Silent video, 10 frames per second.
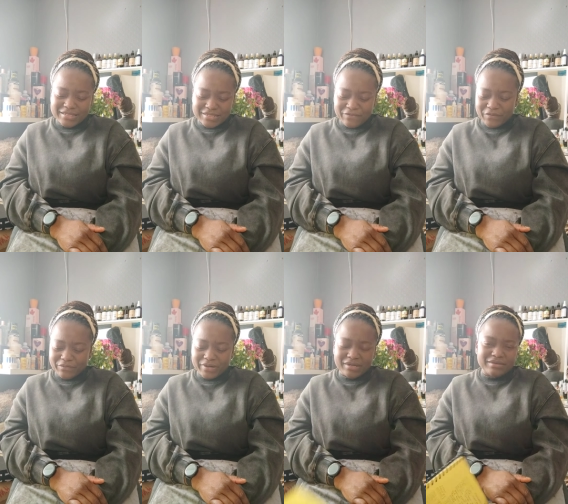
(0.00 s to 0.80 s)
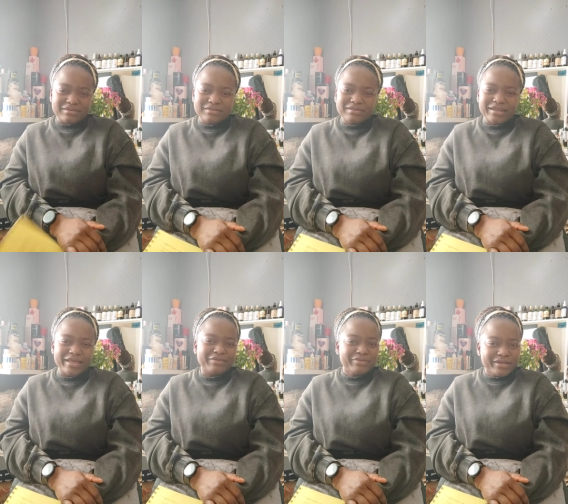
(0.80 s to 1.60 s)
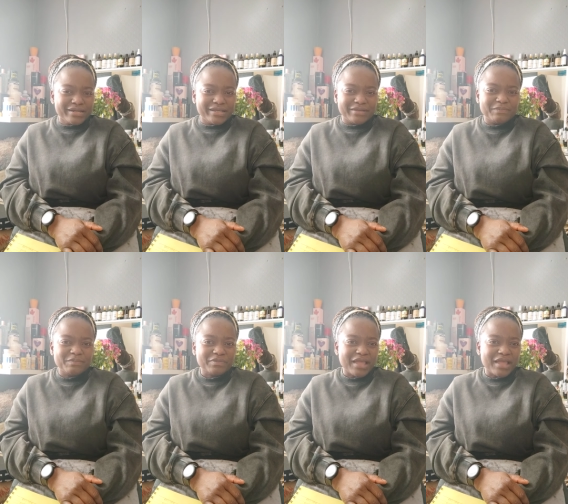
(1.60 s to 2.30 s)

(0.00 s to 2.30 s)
is it for real? Like, really?